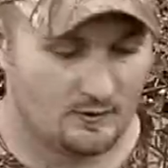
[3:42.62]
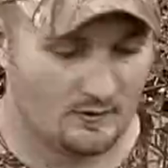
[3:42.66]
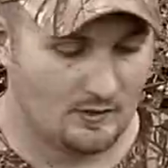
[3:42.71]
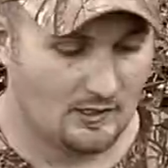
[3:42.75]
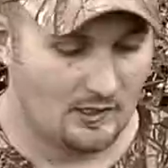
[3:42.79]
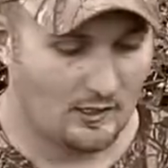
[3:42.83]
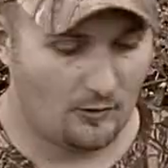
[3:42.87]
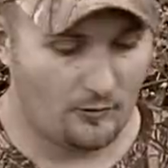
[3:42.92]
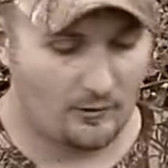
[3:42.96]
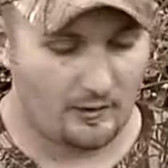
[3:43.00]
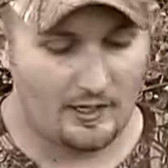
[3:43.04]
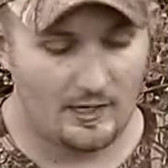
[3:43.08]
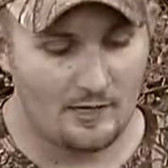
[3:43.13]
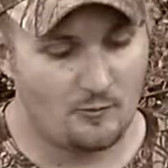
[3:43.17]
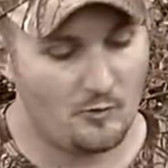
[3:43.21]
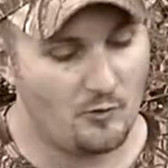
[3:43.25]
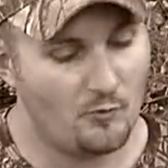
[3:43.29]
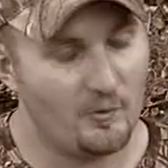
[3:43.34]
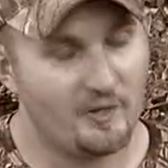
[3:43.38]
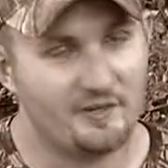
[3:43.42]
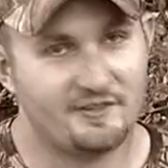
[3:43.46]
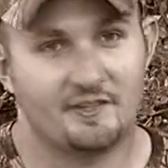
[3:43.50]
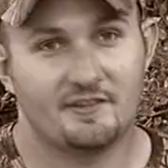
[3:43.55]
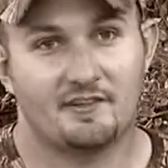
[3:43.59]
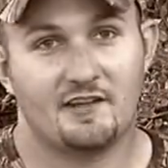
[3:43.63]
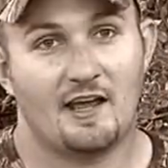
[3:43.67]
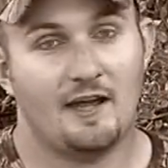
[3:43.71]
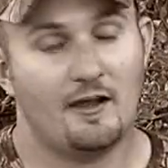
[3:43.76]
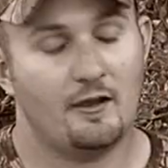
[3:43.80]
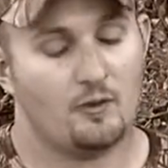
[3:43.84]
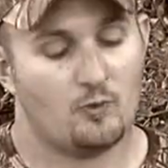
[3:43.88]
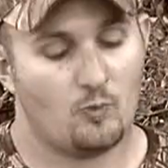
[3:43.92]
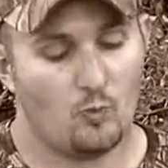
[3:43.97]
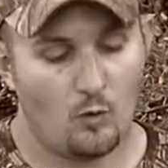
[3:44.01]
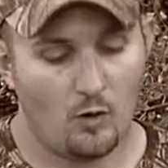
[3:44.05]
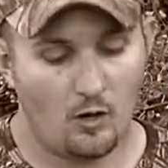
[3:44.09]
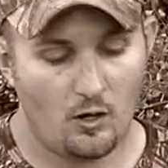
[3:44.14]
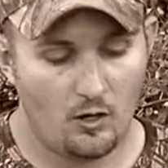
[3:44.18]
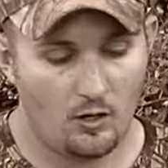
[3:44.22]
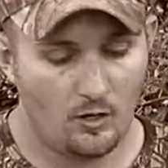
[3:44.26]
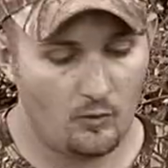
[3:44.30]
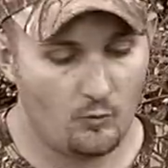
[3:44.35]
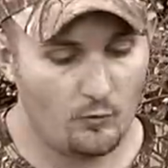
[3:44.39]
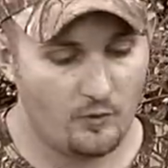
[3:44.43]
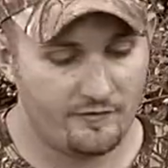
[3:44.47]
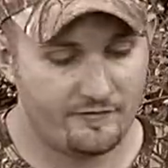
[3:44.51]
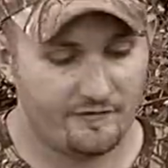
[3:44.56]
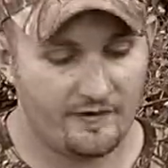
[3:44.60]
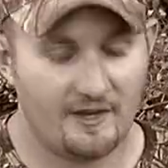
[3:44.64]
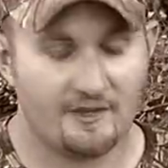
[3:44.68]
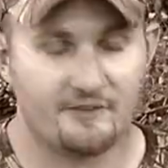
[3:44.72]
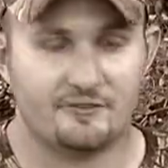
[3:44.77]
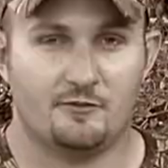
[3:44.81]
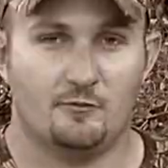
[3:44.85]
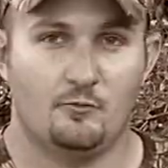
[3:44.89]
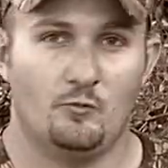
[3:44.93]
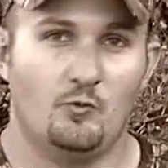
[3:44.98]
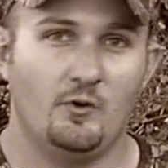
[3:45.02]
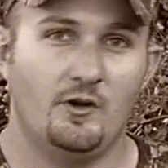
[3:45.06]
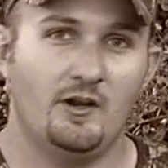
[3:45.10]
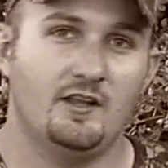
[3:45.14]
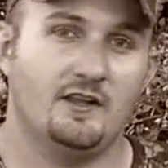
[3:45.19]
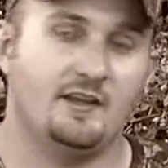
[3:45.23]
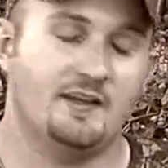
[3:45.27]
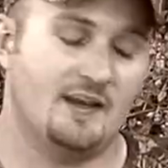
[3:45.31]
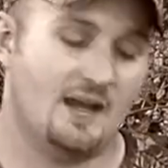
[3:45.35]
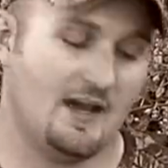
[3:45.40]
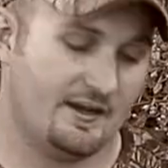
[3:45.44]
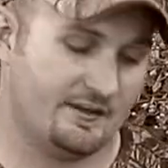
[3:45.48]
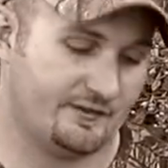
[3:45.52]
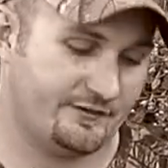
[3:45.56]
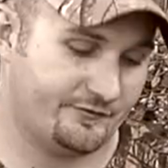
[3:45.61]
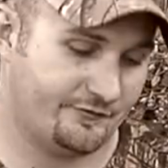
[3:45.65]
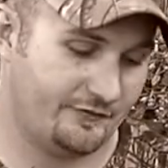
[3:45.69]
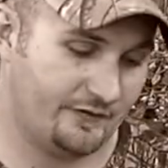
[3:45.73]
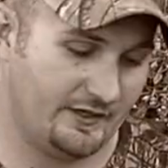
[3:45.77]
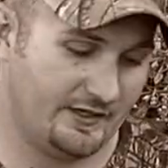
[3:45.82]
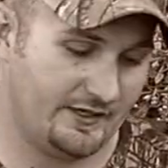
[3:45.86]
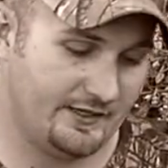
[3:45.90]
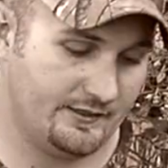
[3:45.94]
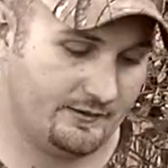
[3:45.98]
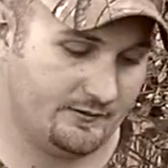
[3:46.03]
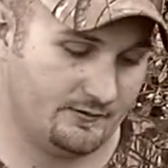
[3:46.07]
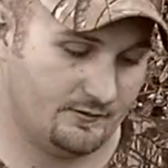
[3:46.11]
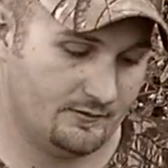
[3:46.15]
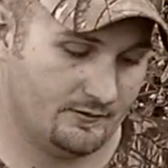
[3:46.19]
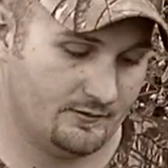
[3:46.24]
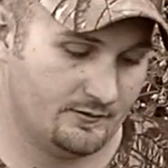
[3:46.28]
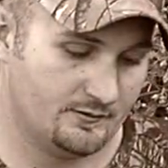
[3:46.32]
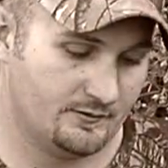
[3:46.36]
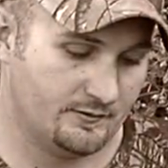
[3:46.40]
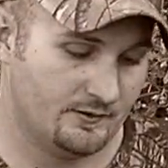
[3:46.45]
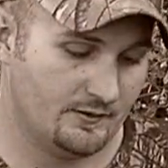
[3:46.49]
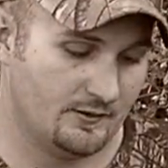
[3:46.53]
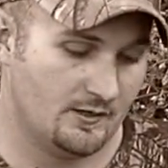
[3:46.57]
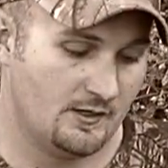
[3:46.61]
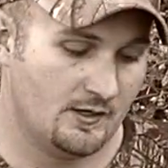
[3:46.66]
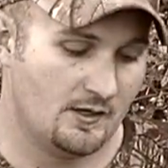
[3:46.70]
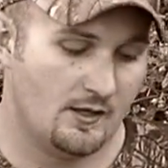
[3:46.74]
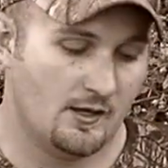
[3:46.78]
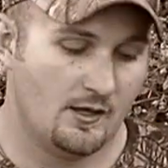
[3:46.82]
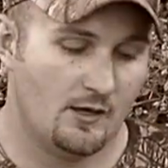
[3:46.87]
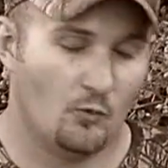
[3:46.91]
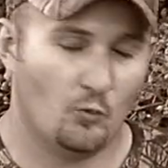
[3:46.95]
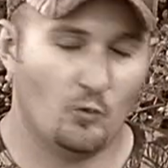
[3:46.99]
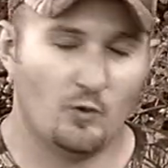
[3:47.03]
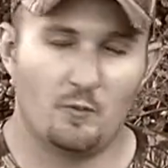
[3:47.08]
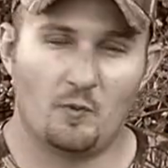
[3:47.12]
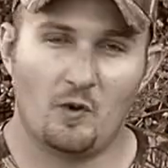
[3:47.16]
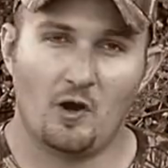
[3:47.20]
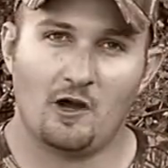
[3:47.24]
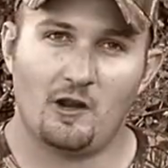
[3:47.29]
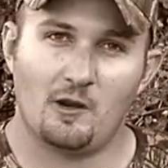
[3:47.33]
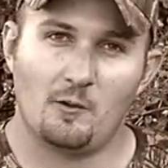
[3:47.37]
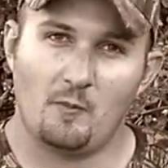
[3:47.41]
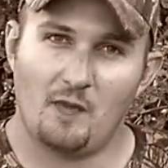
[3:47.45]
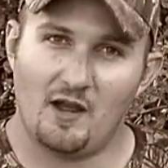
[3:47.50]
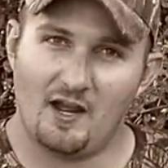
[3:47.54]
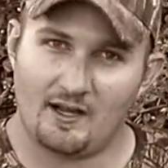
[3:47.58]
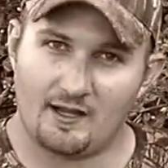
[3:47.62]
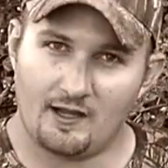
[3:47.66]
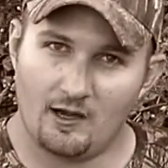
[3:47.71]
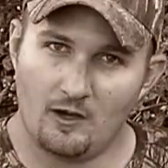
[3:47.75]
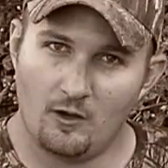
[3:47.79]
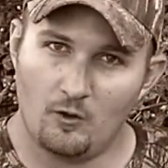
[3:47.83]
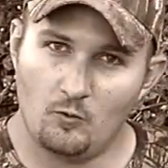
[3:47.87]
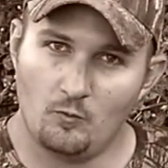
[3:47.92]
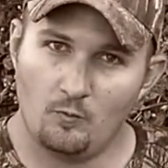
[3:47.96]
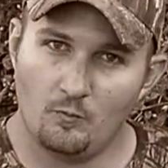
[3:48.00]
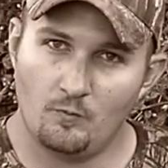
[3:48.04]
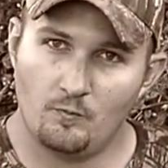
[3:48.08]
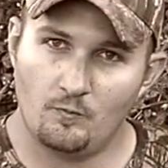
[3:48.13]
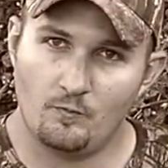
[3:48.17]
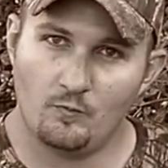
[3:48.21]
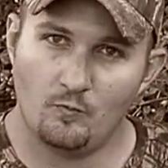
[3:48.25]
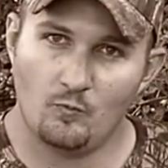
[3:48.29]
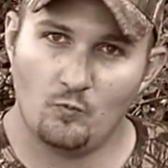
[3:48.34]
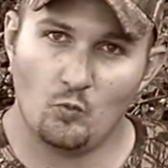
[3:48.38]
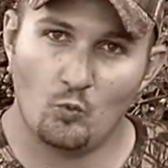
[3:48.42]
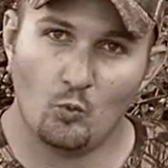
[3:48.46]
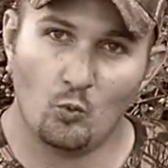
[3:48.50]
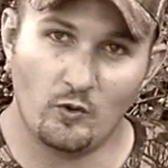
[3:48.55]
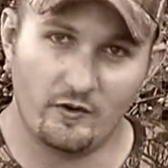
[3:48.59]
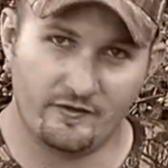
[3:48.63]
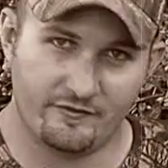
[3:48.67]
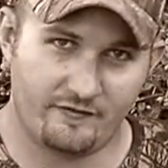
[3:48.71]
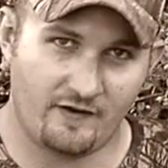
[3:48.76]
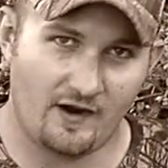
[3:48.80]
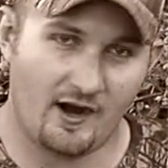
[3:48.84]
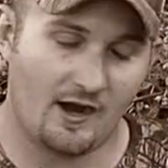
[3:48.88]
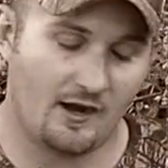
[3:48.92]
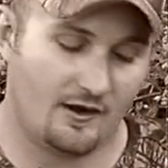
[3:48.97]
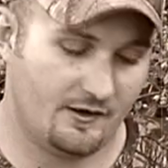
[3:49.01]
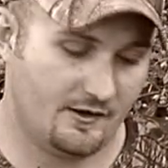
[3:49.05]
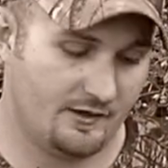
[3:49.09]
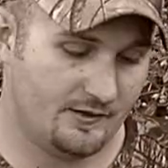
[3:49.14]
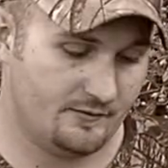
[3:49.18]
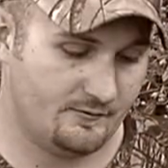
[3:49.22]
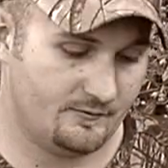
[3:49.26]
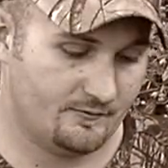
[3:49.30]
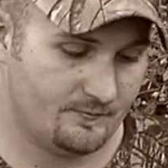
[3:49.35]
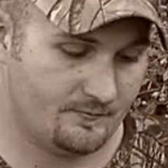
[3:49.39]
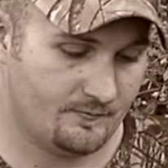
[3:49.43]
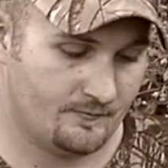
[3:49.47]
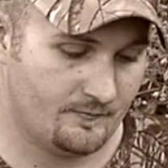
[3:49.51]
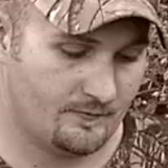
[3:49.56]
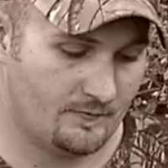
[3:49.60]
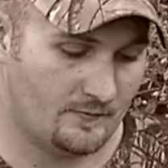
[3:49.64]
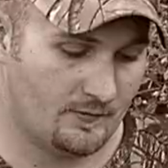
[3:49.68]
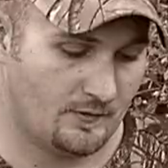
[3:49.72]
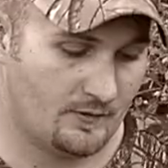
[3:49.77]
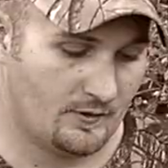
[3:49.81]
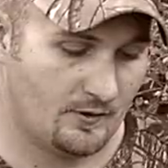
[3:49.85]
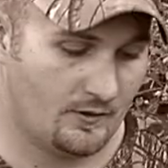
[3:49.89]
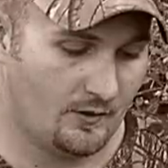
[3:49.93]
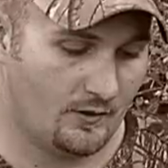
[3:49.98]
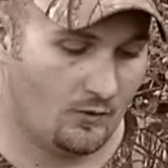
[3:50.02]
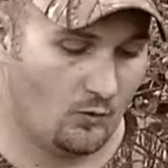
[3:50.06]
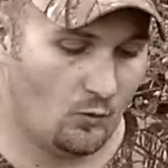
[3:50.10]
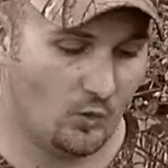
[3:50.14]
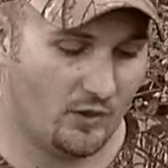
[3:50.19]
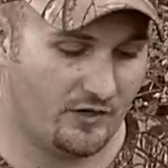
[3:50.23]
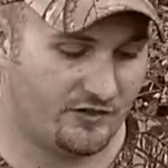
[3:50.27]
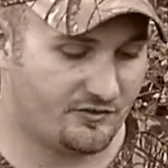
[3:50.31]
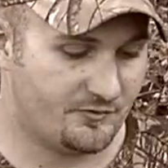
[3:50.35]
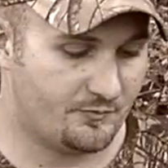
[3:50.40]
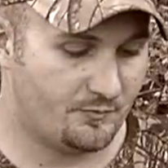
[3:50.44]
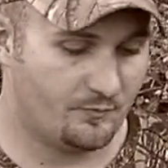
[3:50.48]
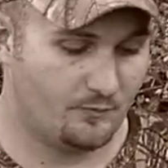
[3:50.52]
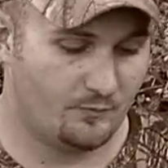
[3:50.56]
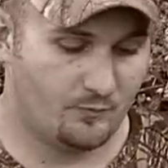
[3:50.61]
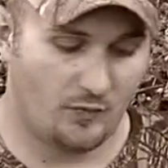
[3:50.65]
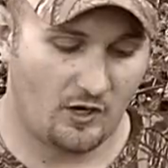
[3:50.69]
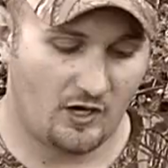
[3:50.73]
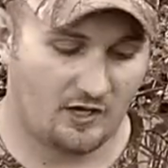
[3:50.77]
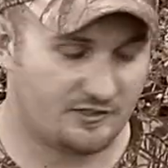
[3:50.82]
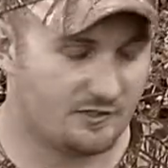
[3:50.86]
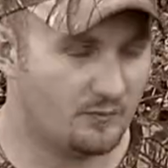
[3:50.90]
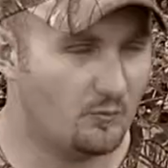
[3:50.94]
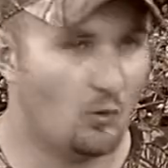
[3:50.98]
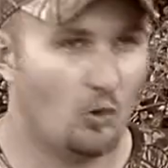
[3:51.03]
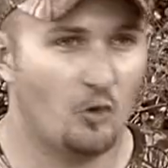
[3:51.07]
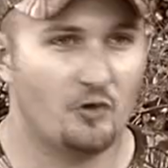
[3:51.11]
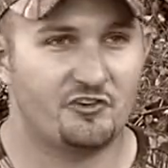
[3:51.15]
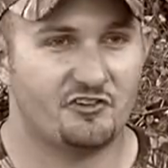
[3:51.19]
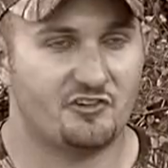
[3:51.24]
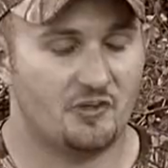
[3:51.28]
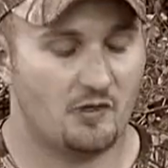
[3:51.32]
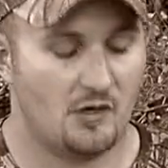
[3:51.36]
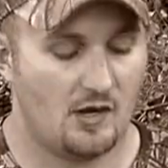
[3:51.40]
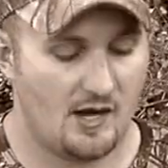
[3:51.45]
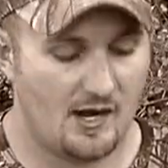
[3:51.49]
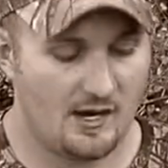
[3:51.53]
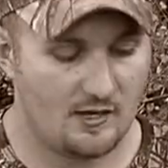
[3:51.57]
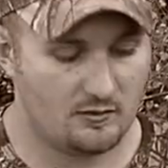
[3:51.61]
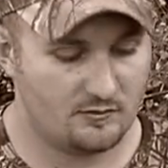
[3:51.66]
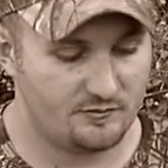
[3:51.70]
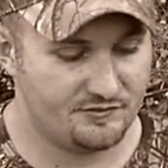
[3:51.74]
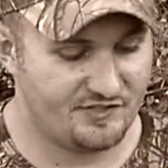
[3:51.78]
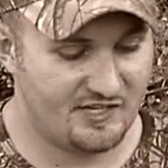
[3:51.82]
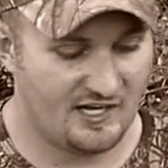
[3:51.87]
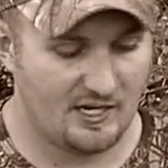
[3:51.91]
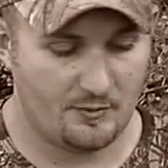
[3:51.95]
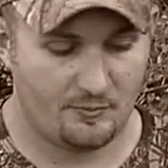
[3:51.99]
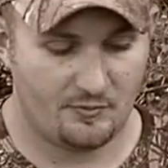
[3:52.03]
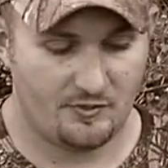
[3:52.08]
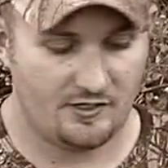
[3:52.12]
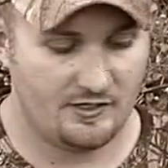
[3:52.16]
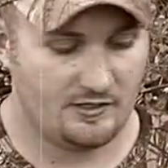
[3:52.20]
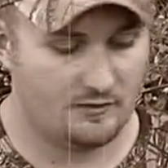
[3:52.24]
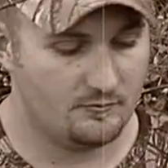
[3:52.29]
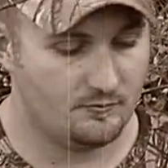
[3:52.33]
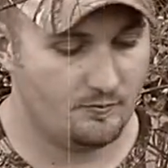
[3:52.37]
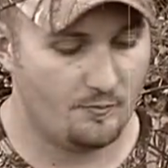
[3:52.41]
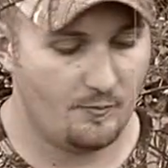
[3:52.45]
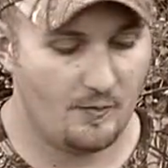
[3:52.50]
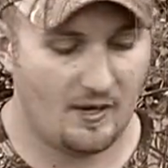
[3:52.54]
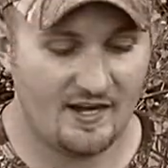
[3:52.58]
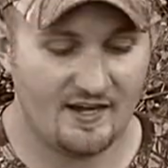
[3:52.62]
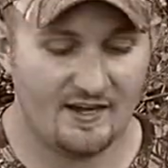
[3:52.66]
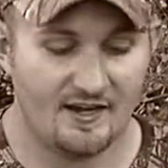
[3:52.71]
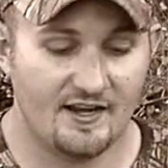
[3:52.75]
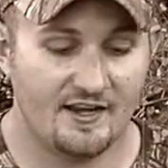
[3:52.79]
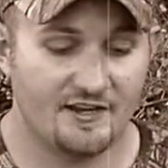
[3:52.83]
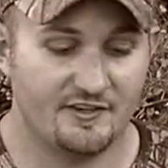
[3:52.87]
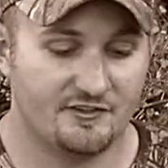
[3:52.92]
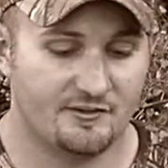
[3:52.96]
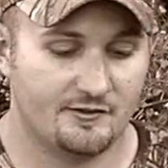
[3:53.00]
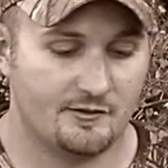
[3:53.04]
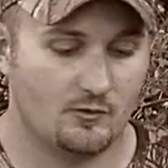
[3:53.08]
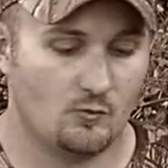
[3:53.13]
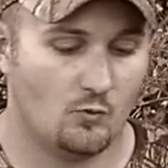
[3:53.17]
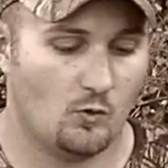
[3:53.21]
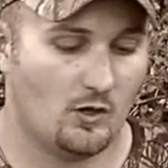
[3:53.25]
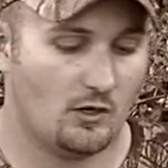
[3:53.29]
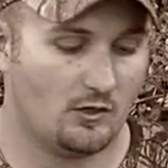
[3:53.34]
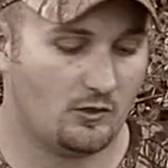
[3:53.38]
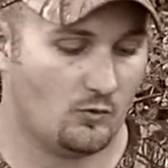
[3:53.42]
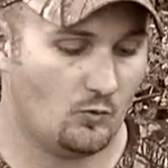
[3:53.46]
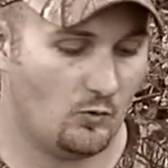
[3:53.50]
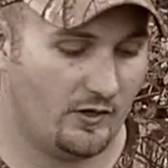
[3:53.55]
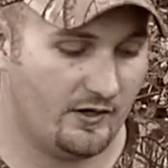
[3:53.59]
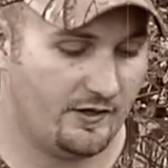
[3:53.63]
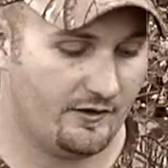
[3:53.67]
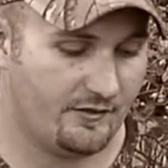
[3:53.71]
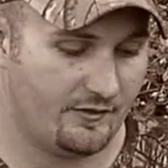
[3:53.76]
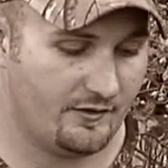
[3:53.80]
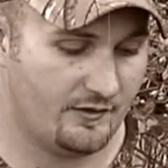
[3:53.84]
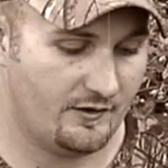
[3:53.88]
Okay, we went to Tahlequah. We found some really nice flint. We brought it back home. We fired it, which brought the moisture out, tempered it, made it easier to work with.